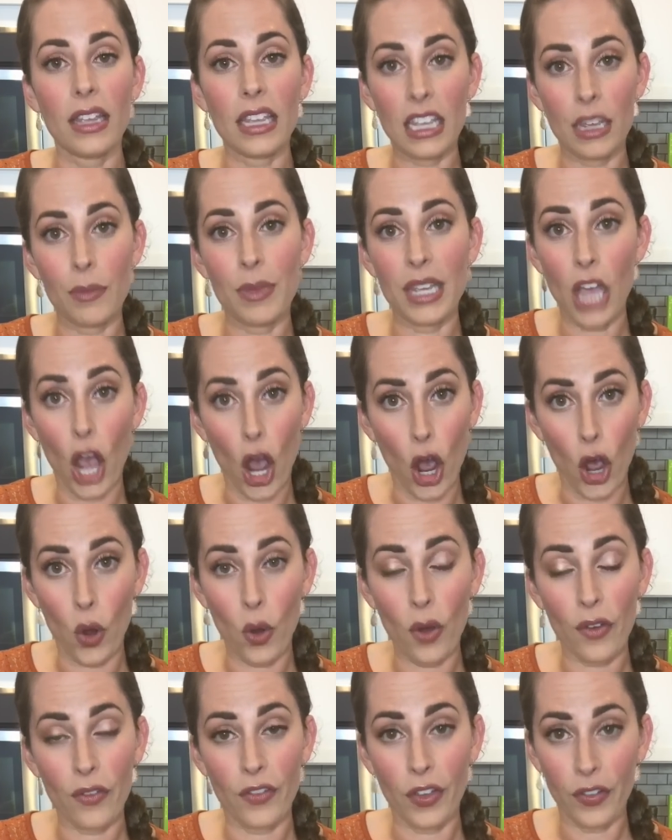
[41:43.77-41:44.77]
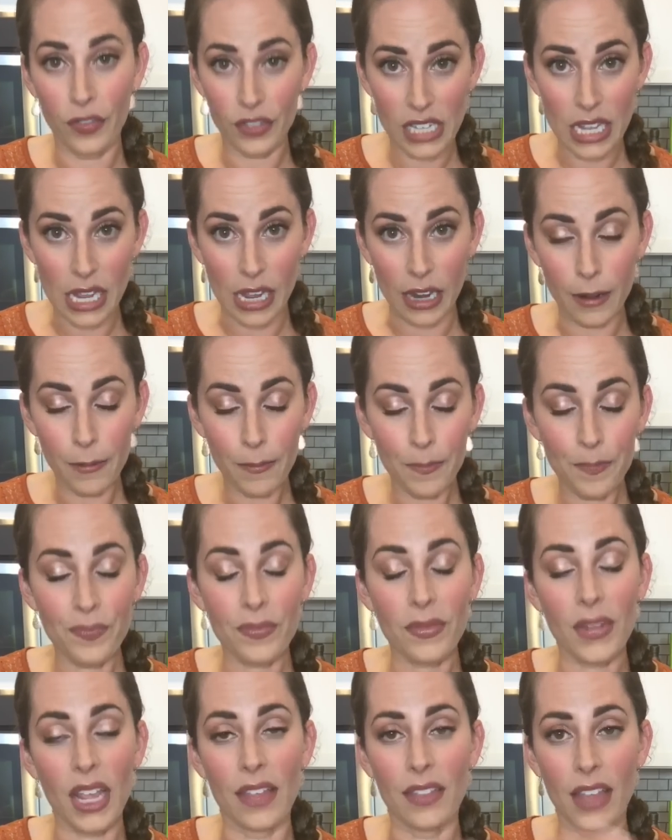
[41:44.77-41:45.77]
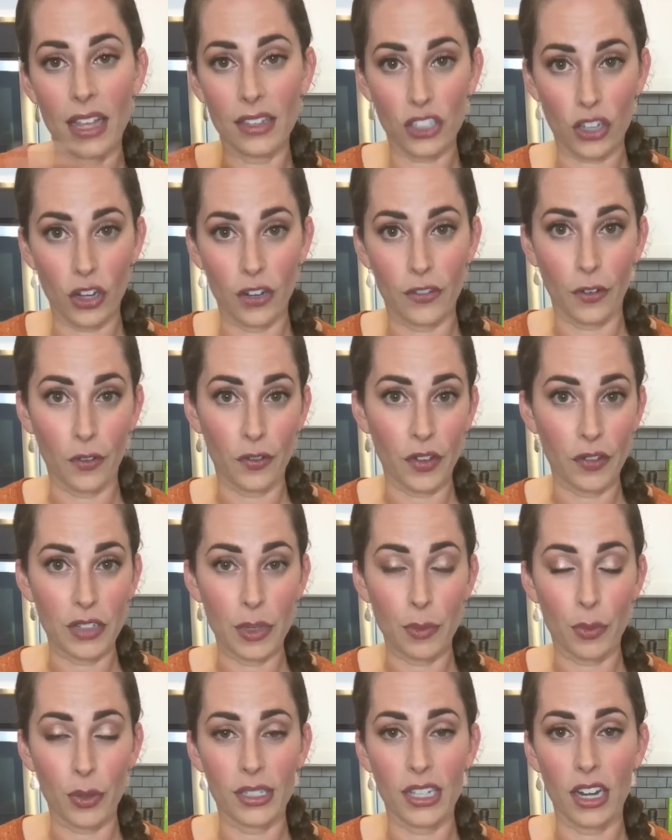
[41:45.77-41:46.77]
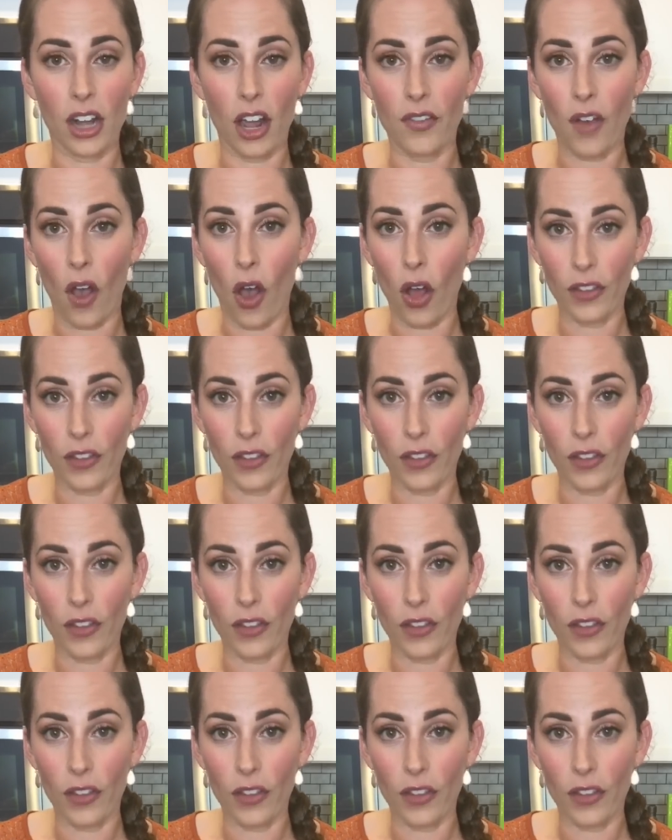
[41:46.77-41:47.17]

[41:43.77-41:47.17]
EBO15 and that's good for 15% off